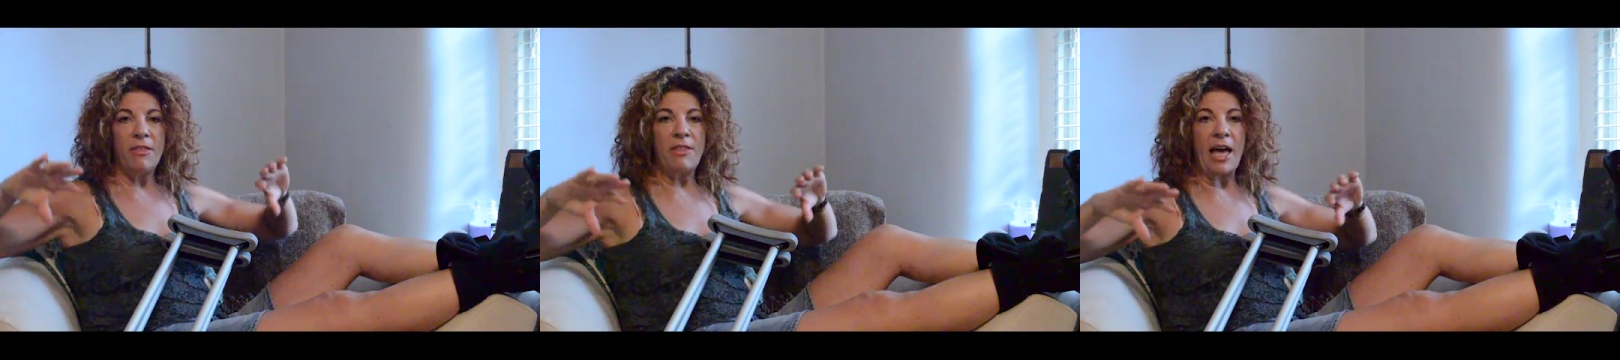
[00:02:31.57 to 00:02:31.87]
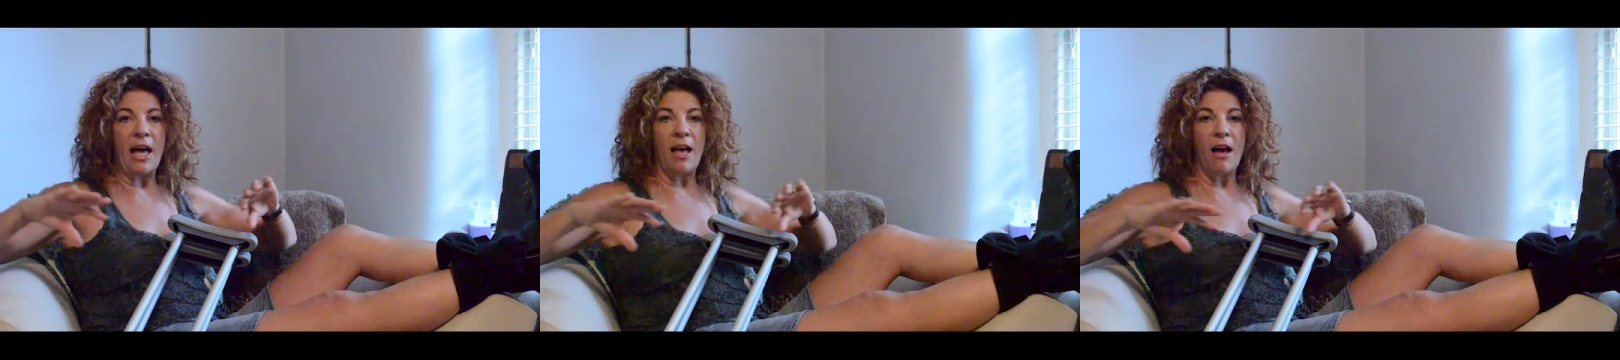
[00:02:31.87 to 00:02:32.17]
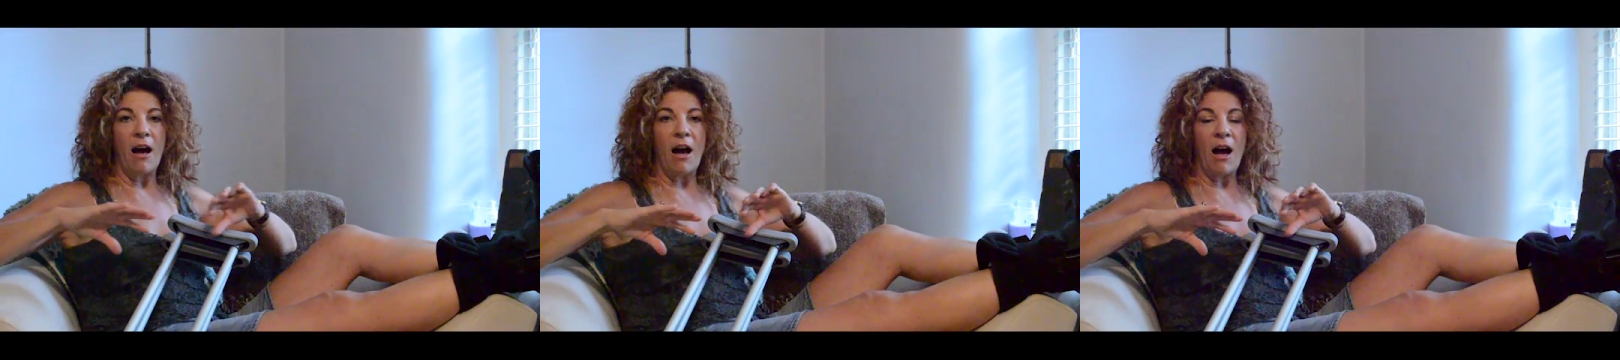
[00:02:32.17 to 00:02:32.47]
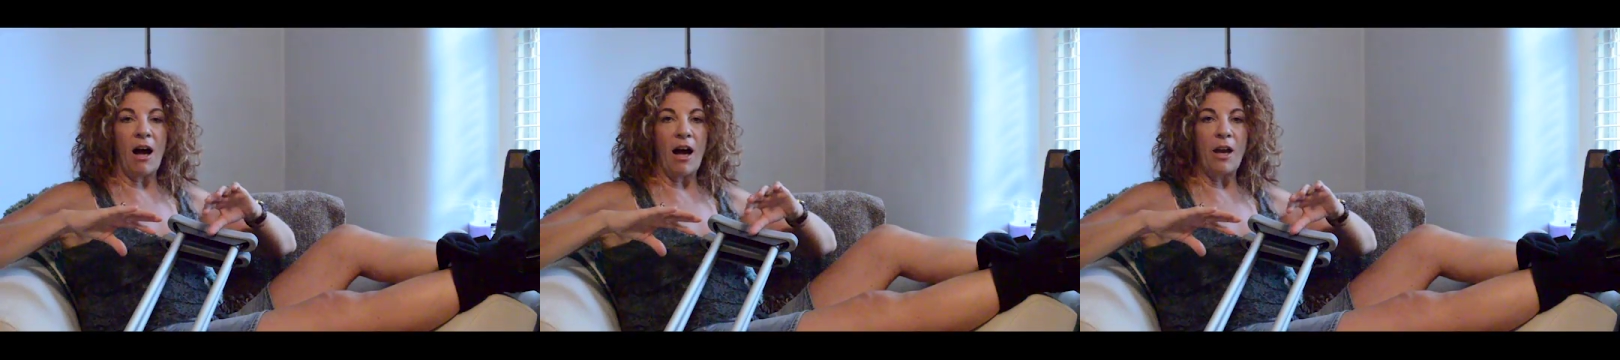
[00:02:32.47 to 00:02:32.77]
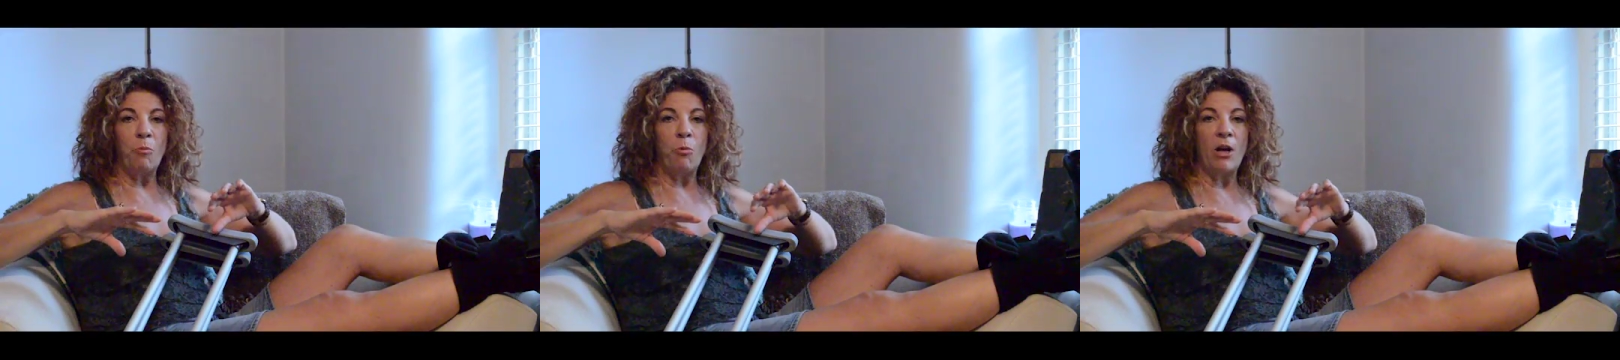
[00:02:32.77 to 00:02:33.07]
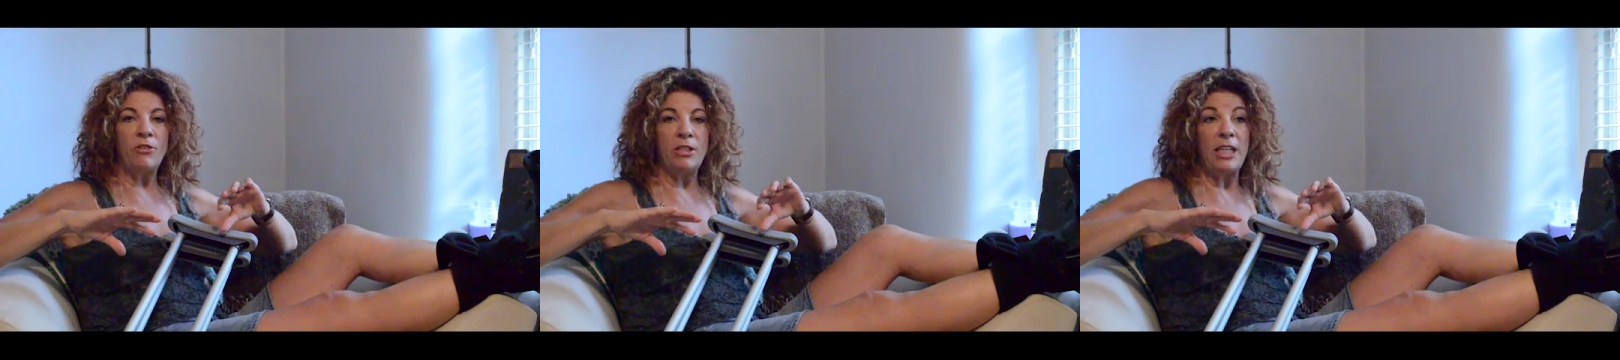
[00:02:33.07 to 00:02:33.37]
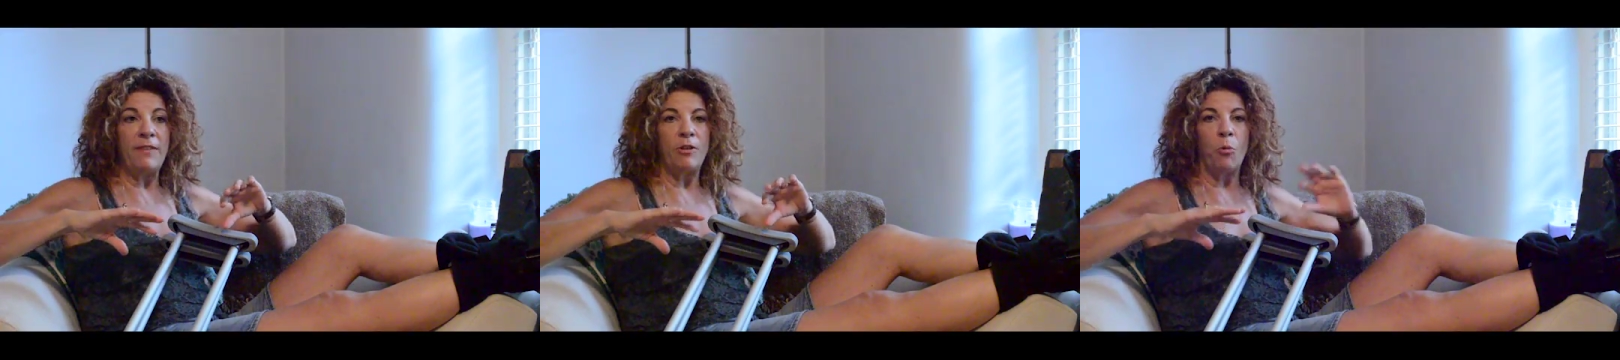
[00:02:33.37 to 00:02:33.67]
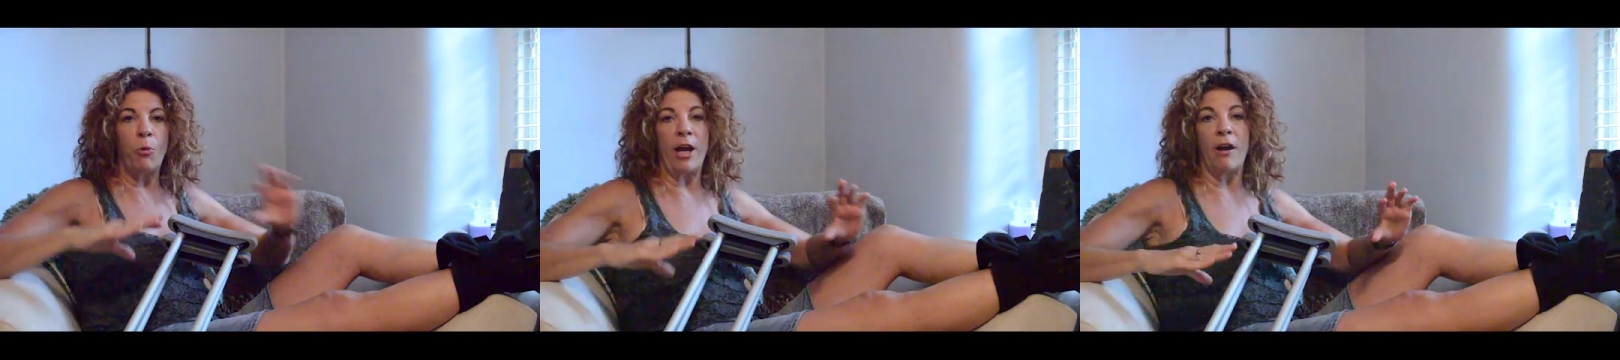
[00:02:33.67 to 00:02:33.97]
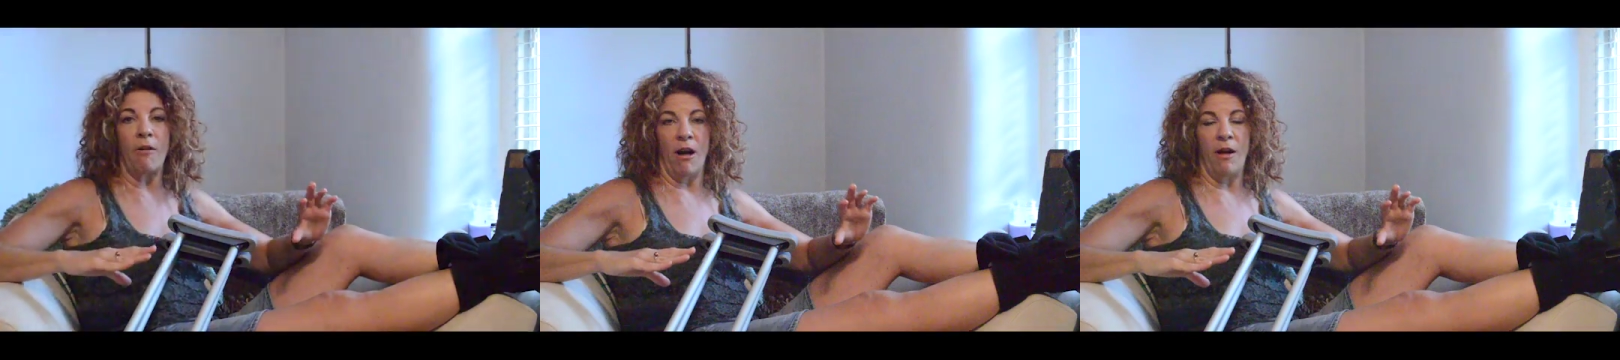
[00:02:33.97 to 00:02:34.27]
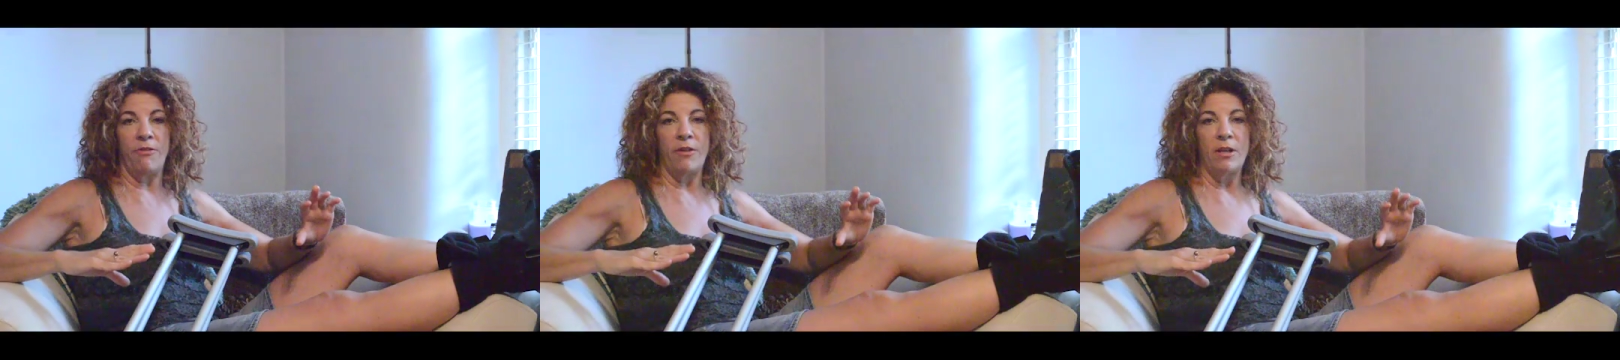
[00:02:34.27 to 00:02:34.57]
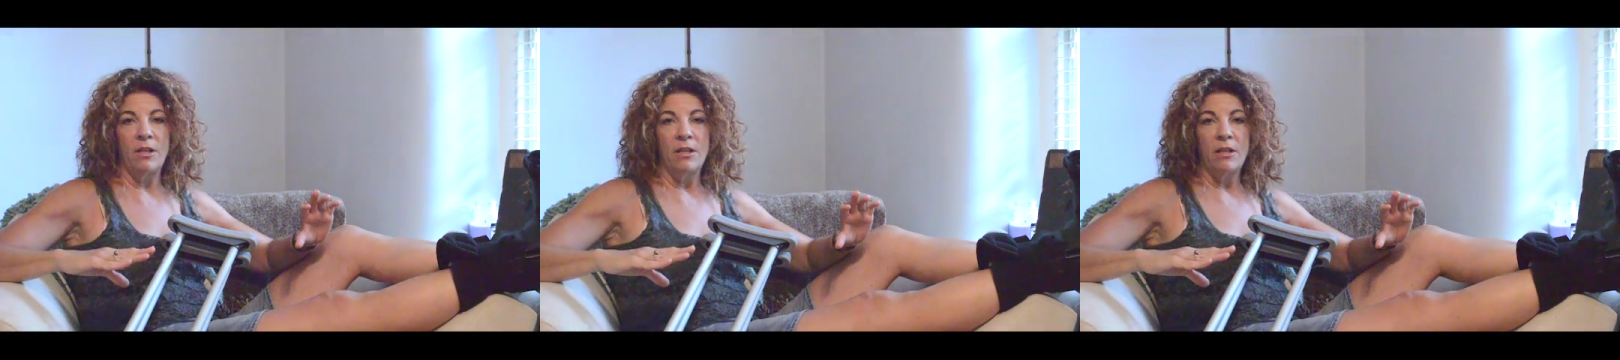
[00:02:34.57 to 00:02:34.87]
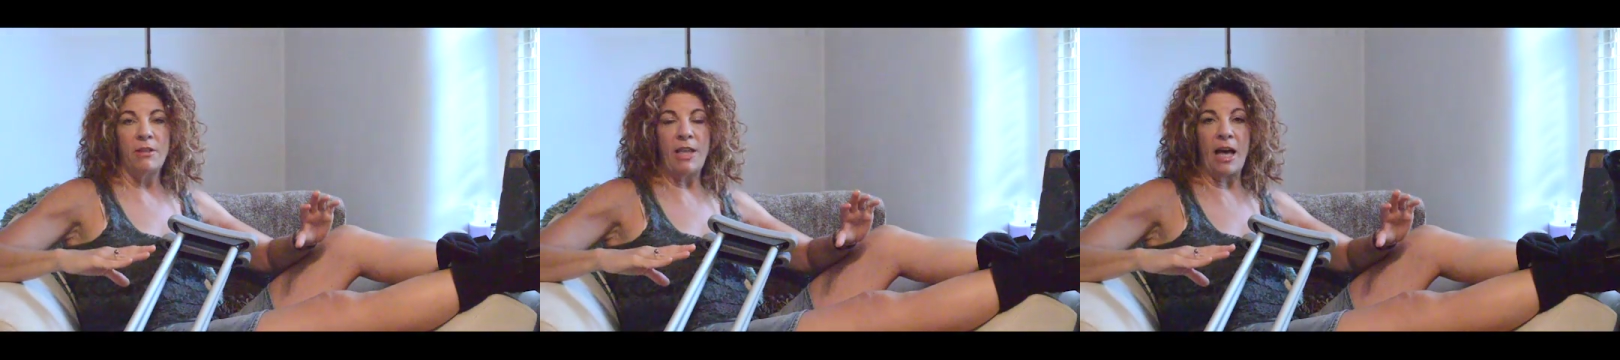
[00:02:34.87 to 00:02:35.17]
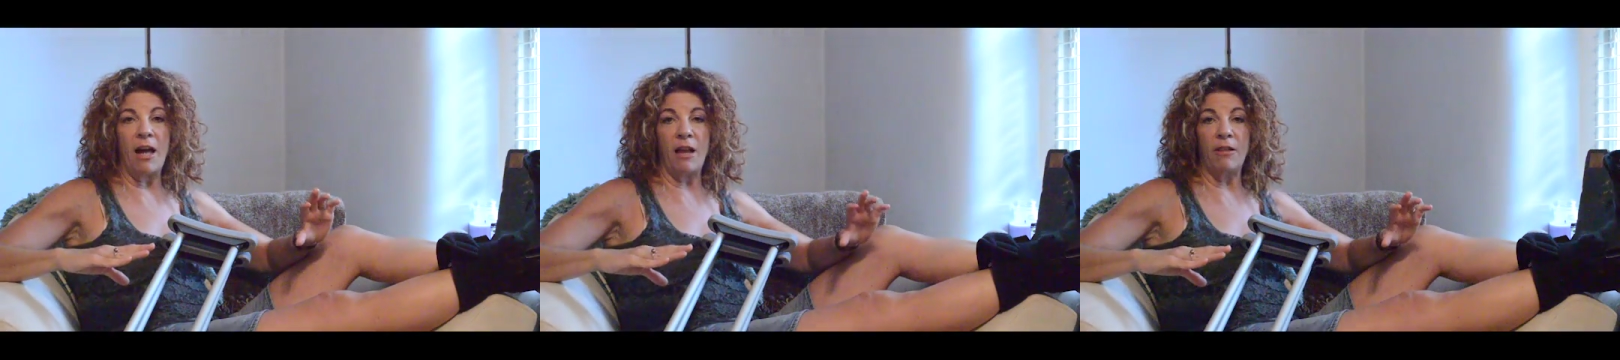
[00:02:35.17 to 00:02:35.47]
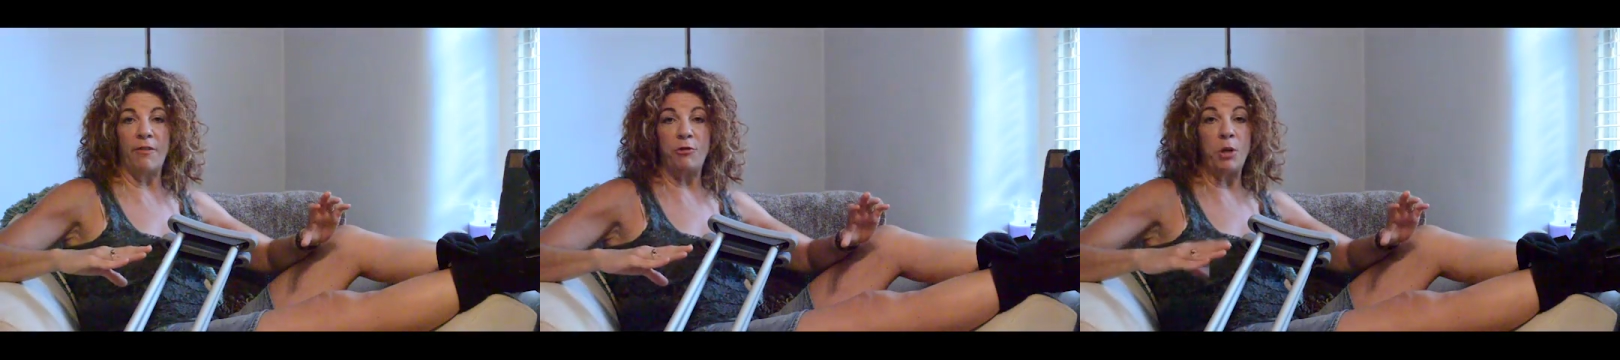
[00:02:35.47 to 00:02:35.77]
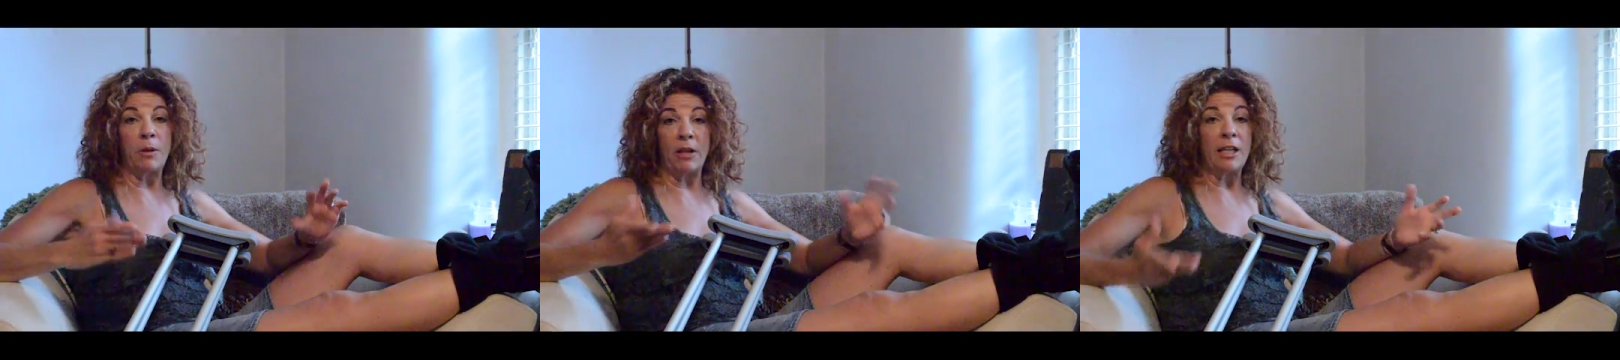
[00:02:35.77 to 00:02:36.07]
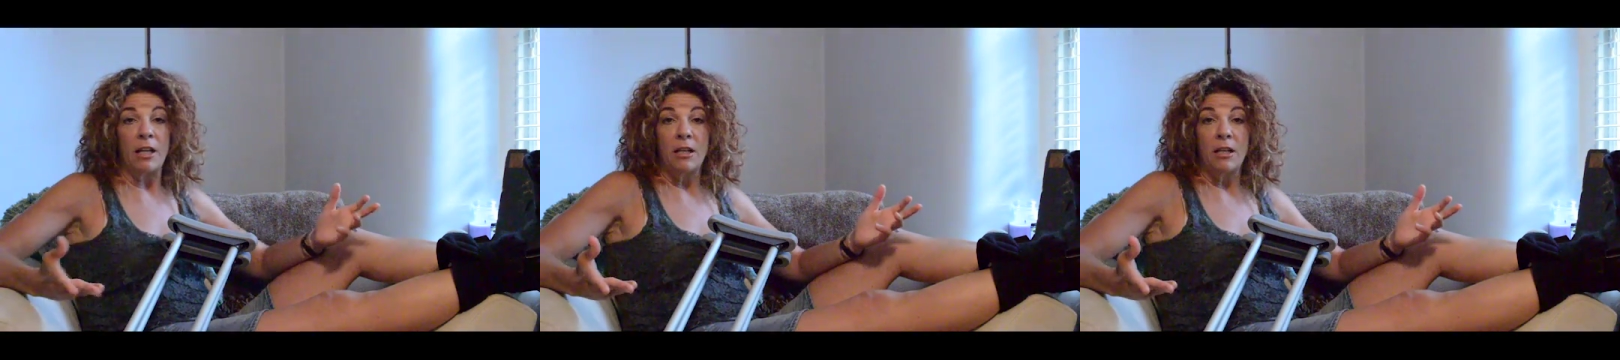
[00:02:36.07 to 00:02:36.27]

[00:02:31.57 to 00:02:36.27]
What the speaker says: that I wasn't even aware of that I love doing, like